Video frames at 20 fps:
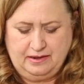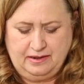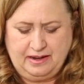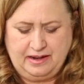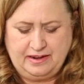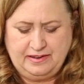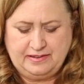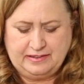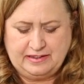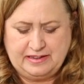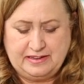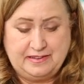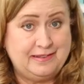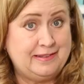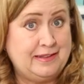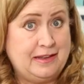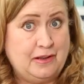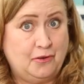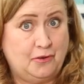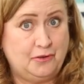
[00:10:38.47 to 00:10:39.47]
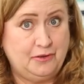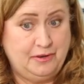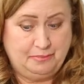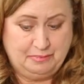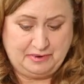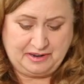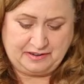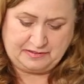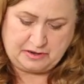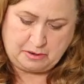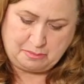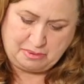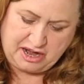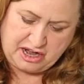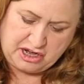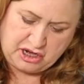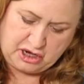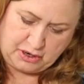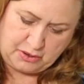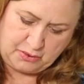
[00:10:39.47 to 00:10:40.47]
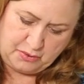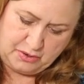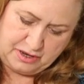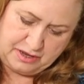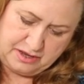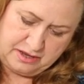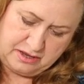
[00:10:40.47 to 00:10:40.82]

Nicely sealed because they're brand new.